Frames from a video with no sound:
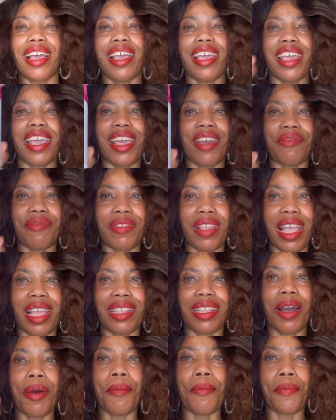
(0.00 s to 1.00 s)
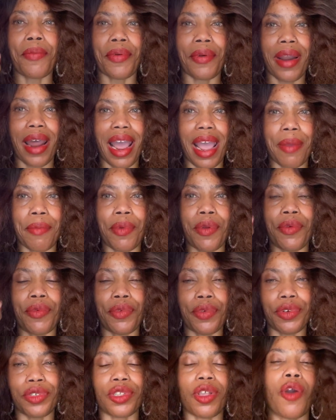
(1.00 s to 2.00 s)
Evening
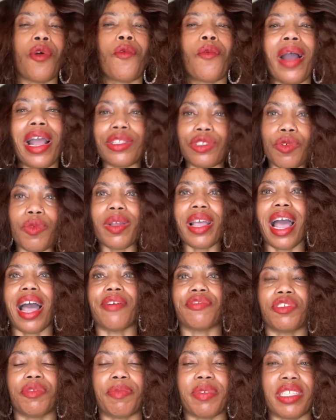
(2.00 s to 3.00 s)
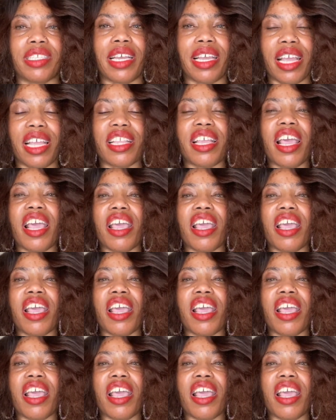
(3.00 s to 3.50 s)
Primerose. Why do we have to be taking